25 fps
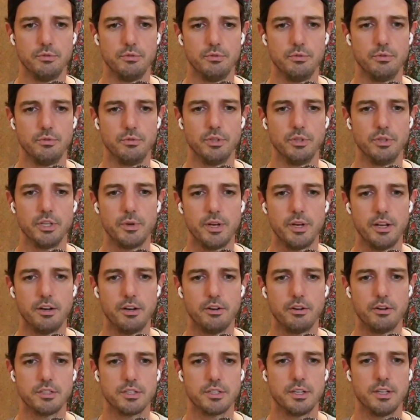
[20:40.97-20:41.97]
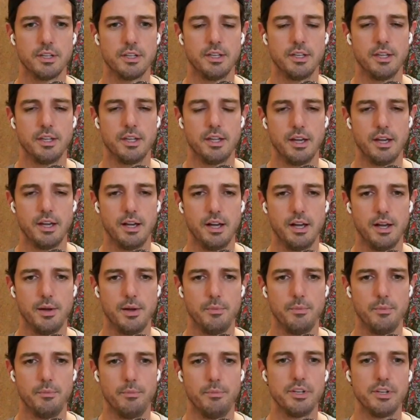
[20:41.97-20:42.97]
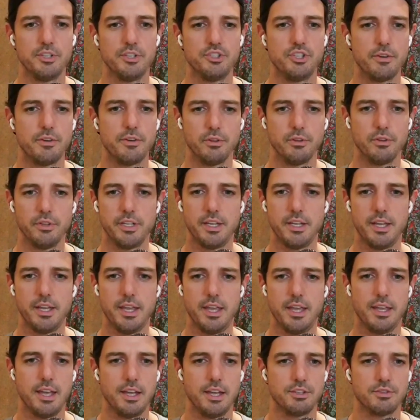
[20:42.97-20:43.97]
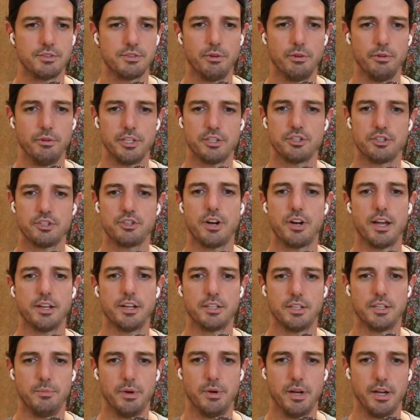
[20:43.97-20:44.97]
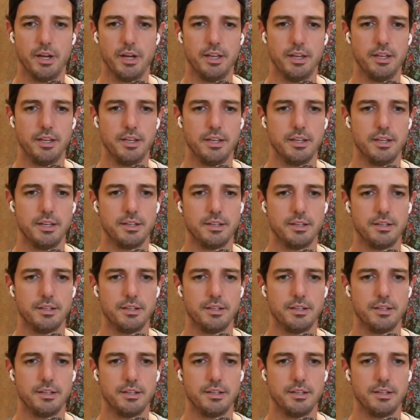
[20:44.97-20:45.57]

liquidators. But generally, it gets fully extracted by